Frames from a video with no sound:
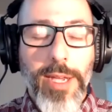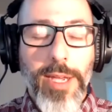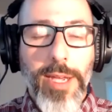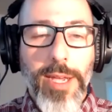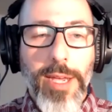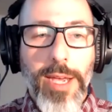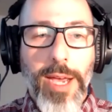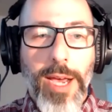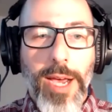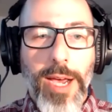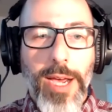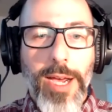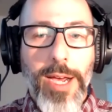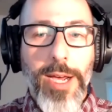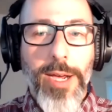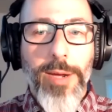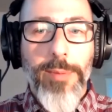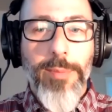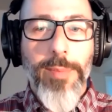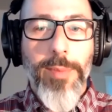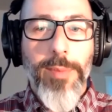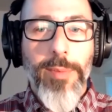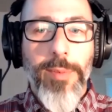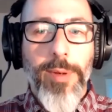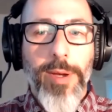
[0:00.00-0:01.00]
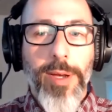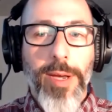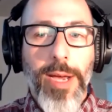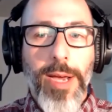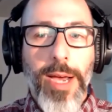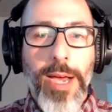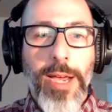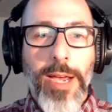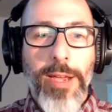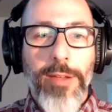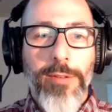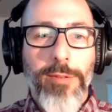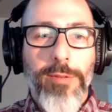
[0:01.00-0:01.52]

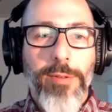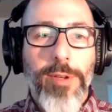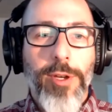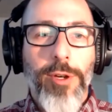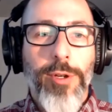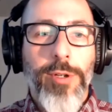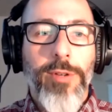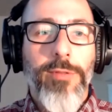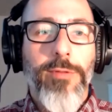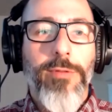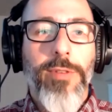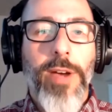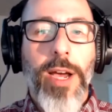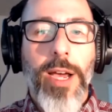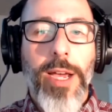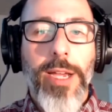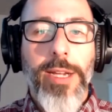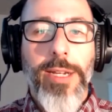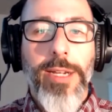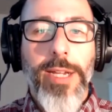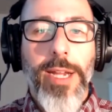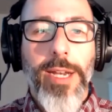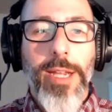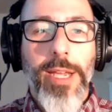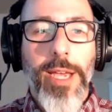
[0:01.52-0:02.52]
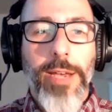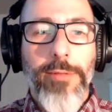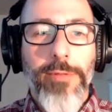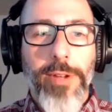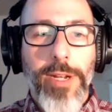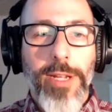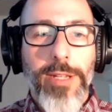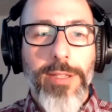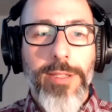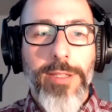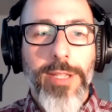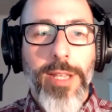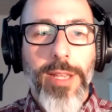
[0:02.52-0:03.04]
I couldn't find any
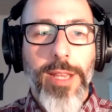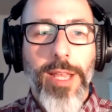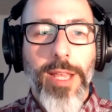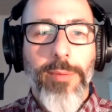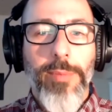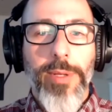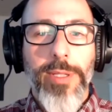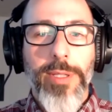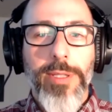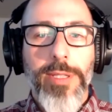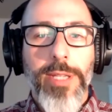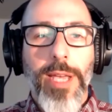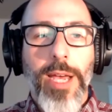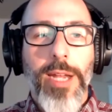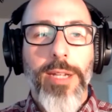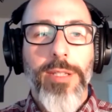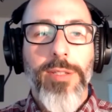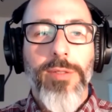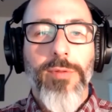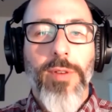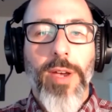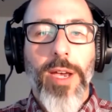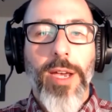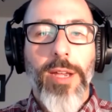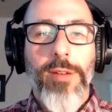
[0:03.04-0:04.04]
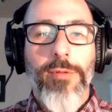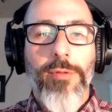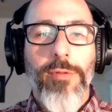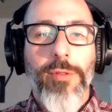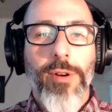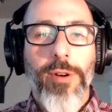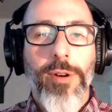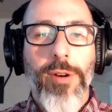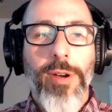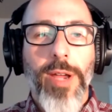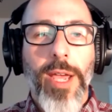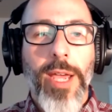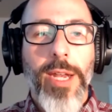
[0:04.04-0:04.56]
evidence that they've been satisfied
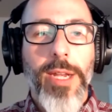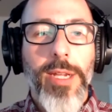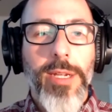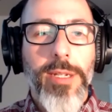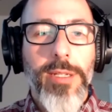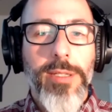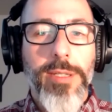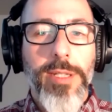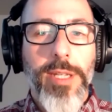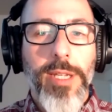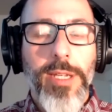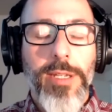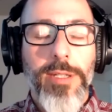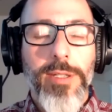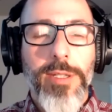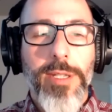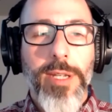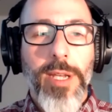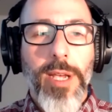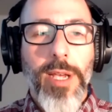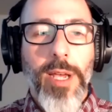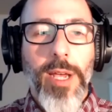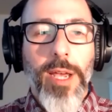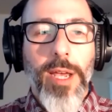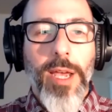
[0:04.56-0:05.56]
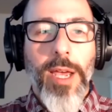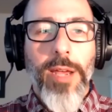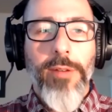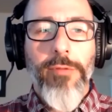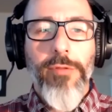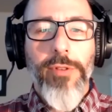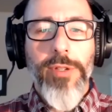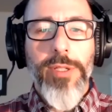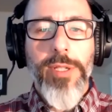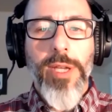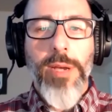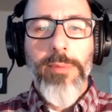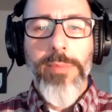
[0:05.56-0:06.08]
for any disease. And
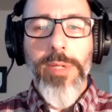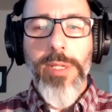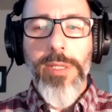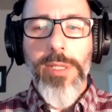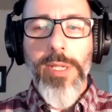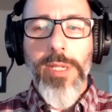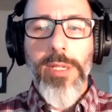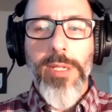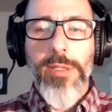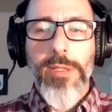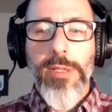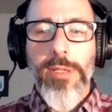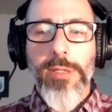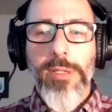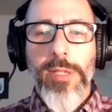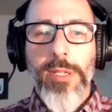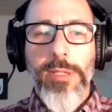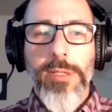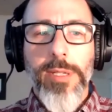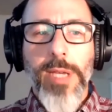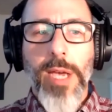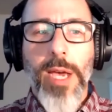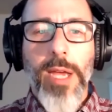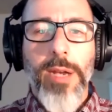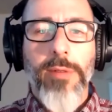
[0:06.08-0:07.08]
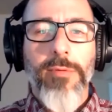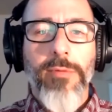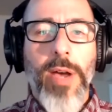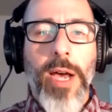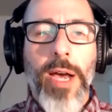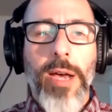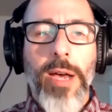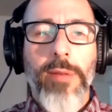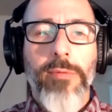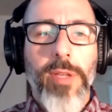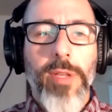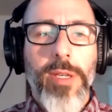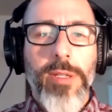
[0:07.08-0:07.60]
for some diseases, it's kind of
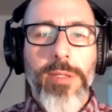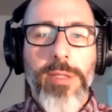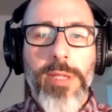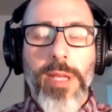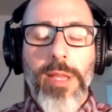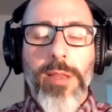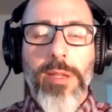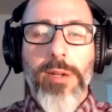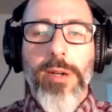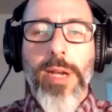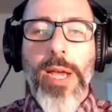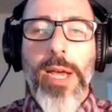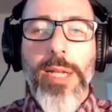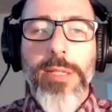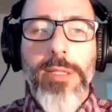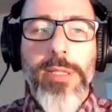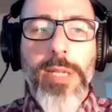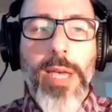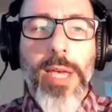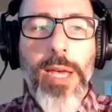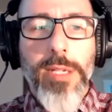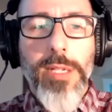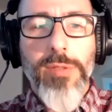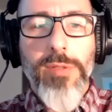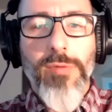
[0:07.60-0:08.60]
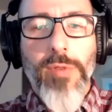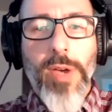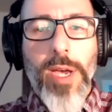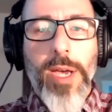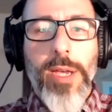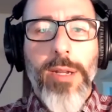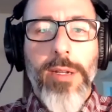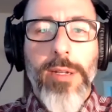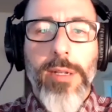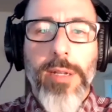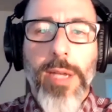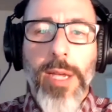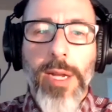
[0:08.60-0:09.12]
obvious that they're not
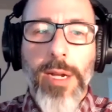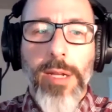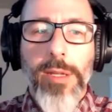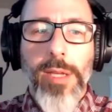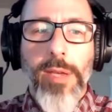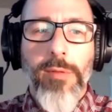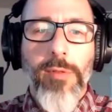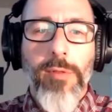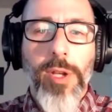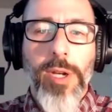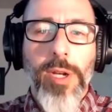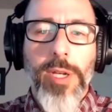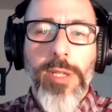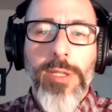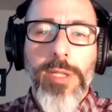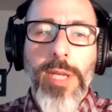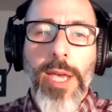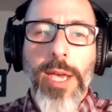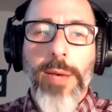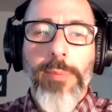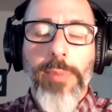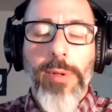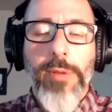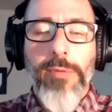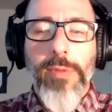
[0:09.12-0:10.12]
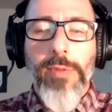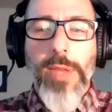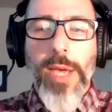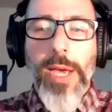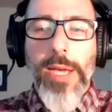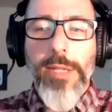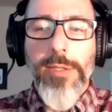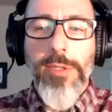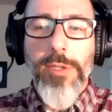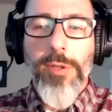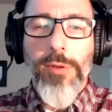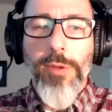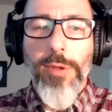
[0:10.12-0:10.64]
satisfied. And I'll give you an example of
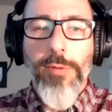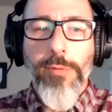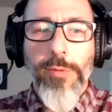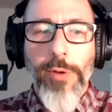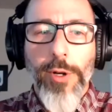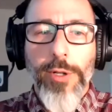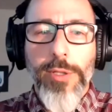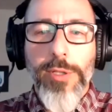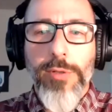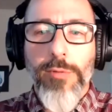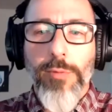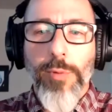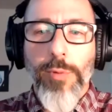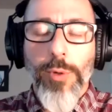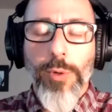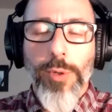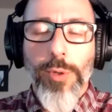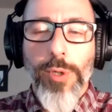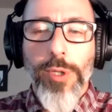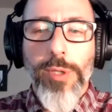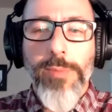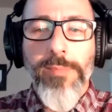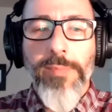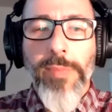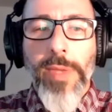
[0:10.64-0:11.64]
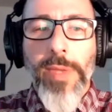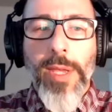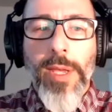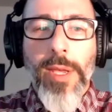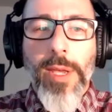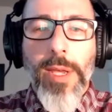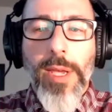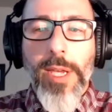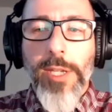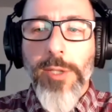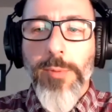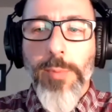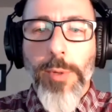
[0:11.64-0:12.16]
that. So the first rule
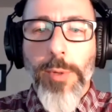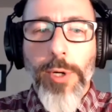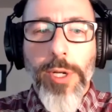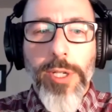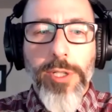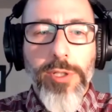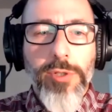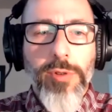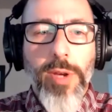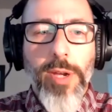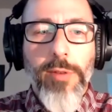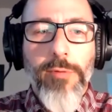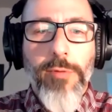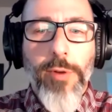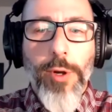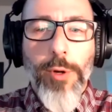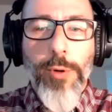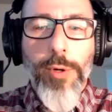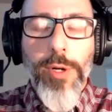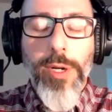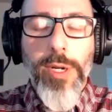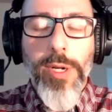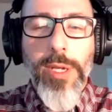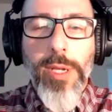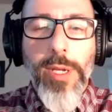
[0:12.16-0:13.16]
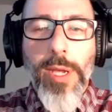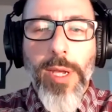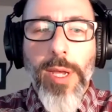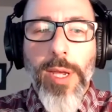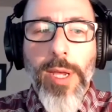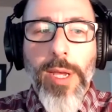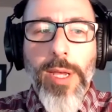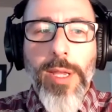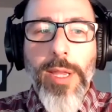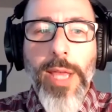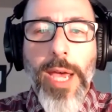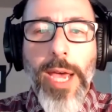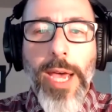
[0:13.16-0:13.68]
is pretty straightforward,
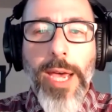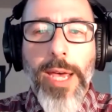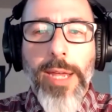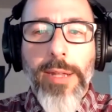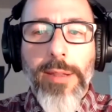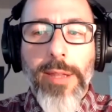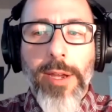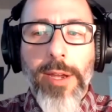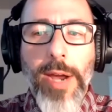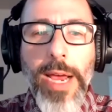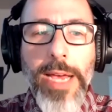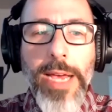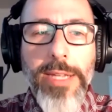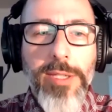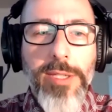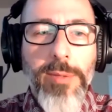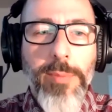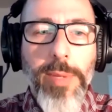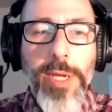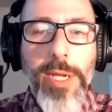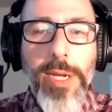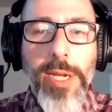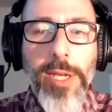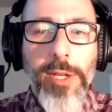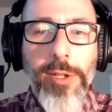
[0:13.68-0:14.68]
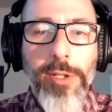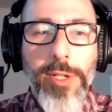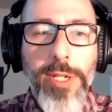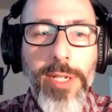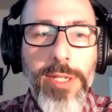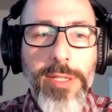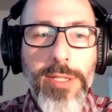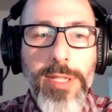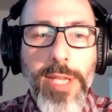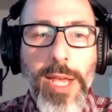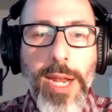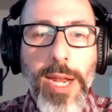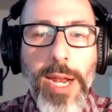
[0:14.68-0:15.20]
that there has to be an
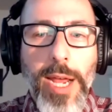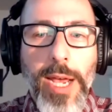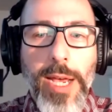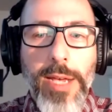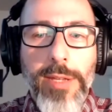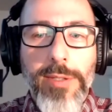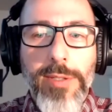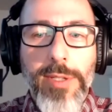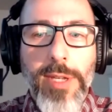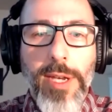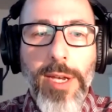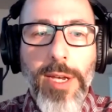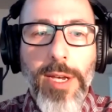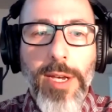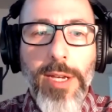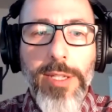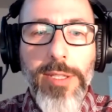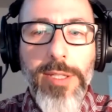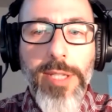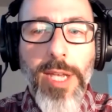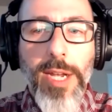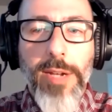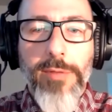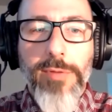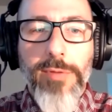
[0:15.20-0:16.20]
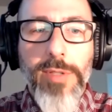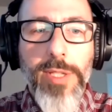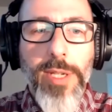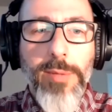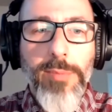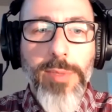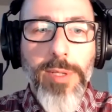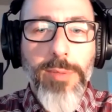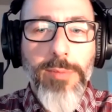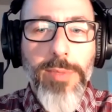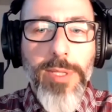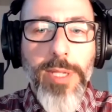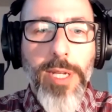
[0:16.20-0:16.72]
illness that has a set of
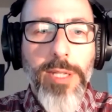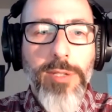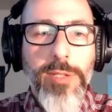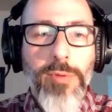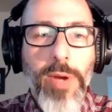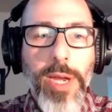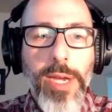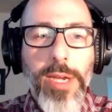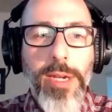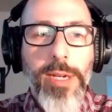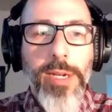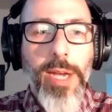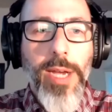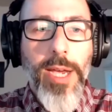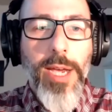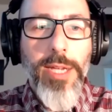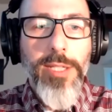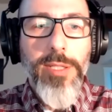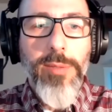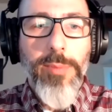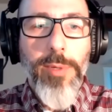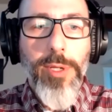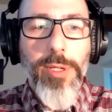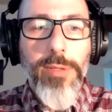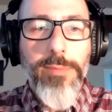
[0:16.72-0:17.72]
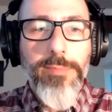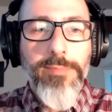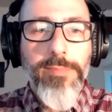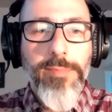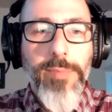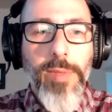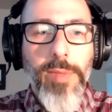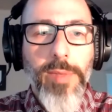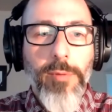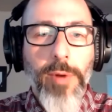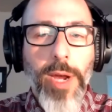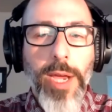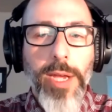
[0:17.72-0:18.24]
symptoms that's recognizable,
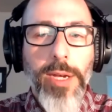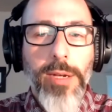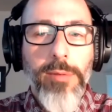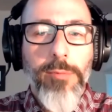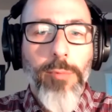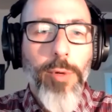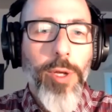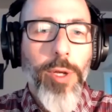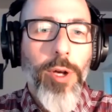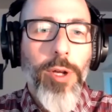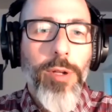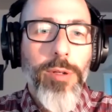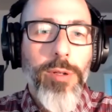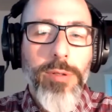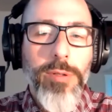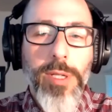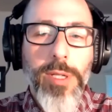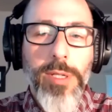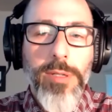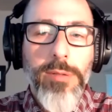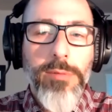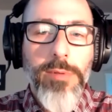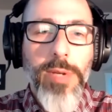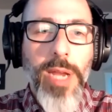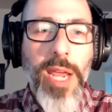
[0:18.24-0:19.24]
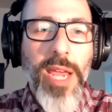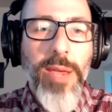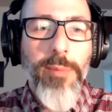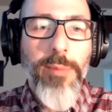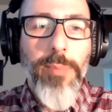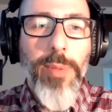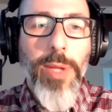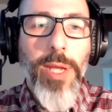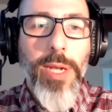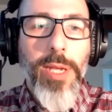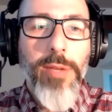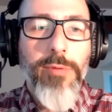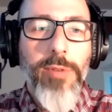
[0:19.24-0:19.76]
right? And we all can name
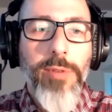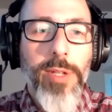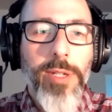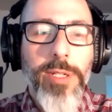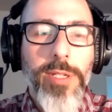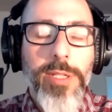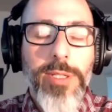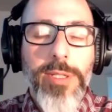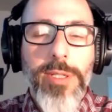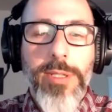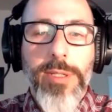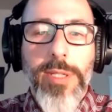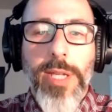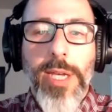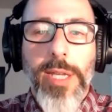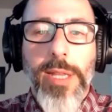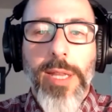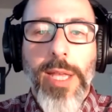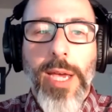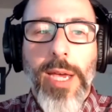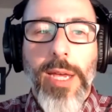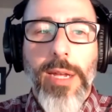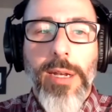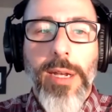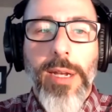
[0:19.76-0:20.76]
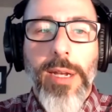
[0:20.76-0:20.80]
plenty of illnesses like that.